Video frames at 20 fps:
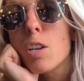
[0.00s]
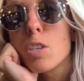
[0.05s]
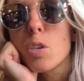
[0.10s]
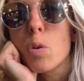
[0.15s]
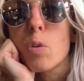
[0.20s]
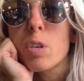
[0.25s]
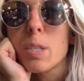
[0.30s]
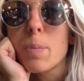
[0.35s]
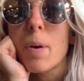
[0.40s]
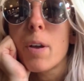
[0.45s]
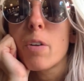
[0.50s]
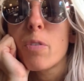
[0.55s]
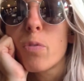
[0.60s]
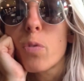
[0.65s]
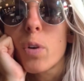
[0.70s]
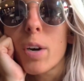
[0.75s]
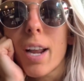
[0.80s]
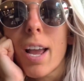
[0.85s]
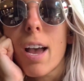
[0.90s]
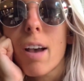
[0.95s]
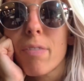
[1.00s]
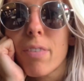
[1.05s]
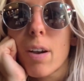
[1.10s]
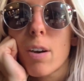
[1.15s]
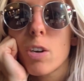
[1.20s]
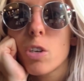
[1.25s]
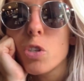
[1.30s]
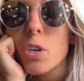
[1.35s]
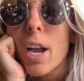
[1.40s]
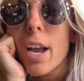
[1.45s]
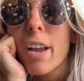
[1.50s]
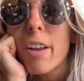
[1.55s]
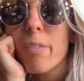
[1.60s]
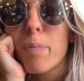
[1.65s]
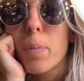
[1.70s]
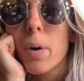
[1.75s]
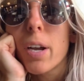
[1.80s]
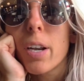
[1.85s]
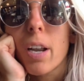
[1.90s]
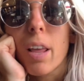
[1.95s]
So it was about a four and a half hour
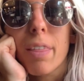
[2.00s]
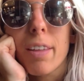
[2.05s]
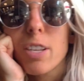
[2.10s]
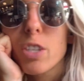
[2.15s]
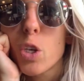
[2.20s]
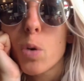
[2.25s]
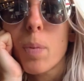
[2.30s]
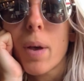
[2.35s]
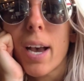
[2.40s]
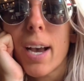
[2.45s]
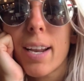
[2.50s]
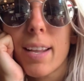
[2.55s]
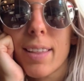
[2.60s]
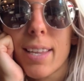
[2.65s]
drive, but nothing too bad.